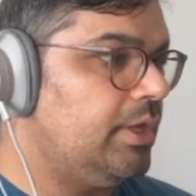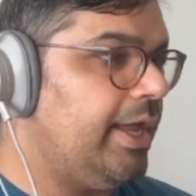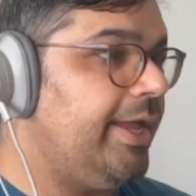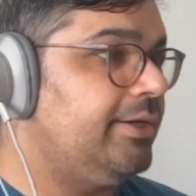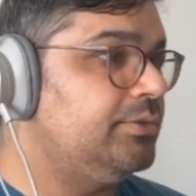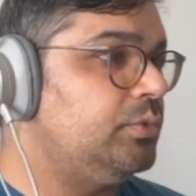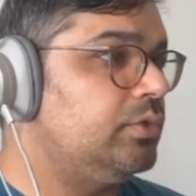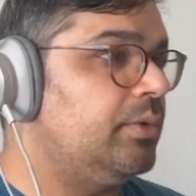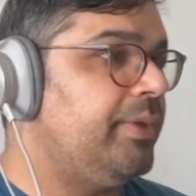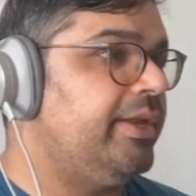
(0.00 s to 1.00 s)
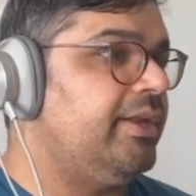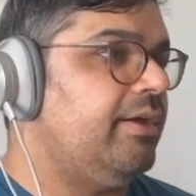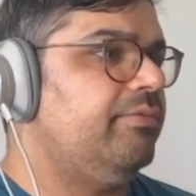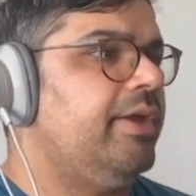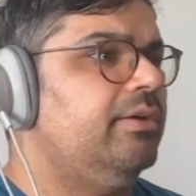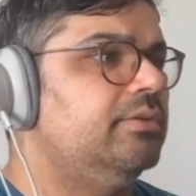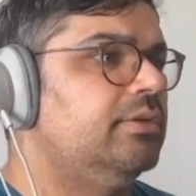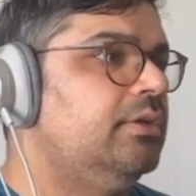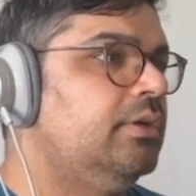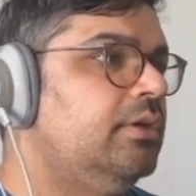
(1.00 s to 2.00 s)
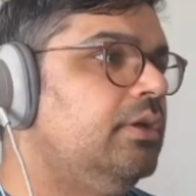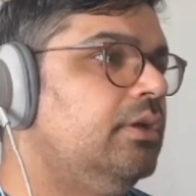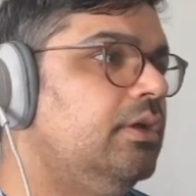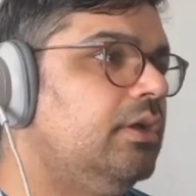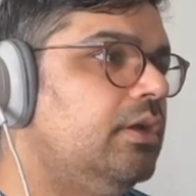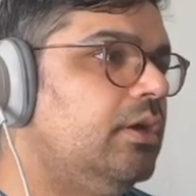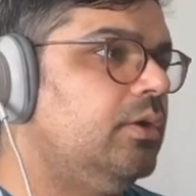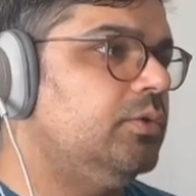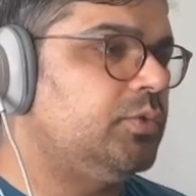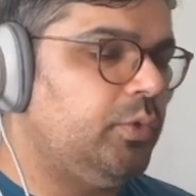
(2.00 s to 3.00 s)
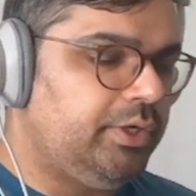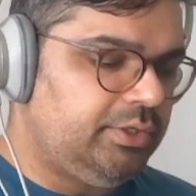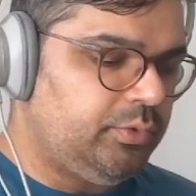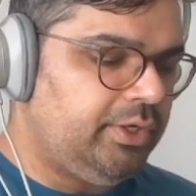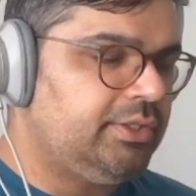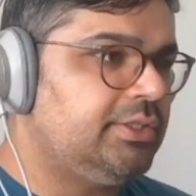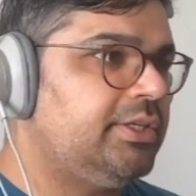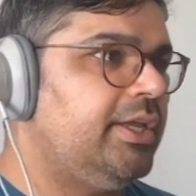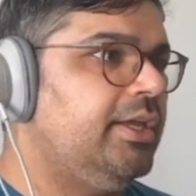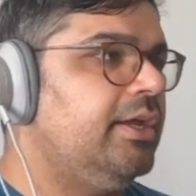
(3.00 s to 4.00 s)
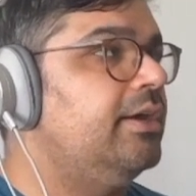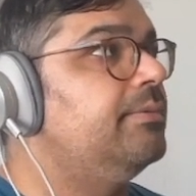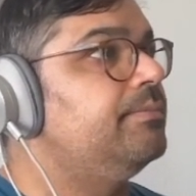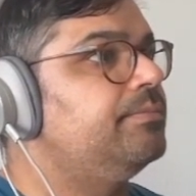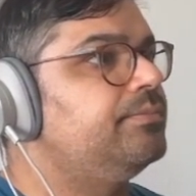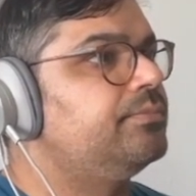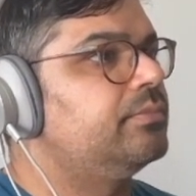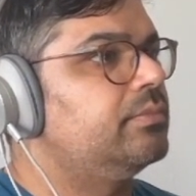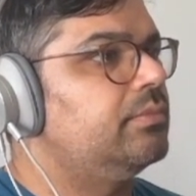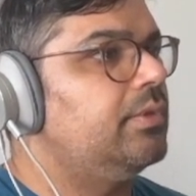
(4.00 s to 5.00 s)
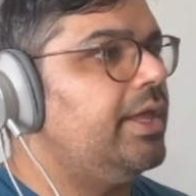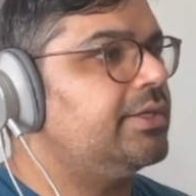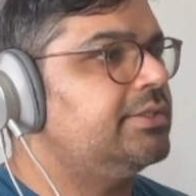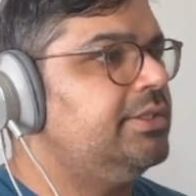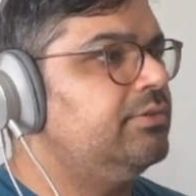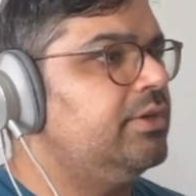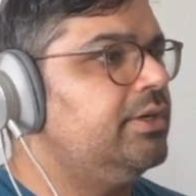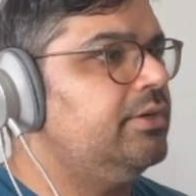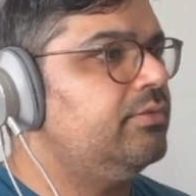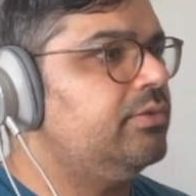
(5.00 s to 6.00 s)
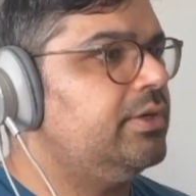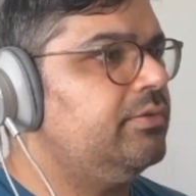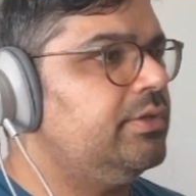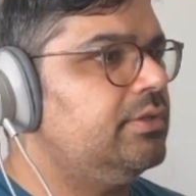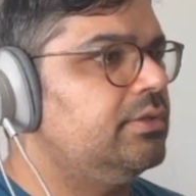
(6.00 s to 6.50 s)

Fail tool command not found. Oh, so do I need to say XC run in front of it?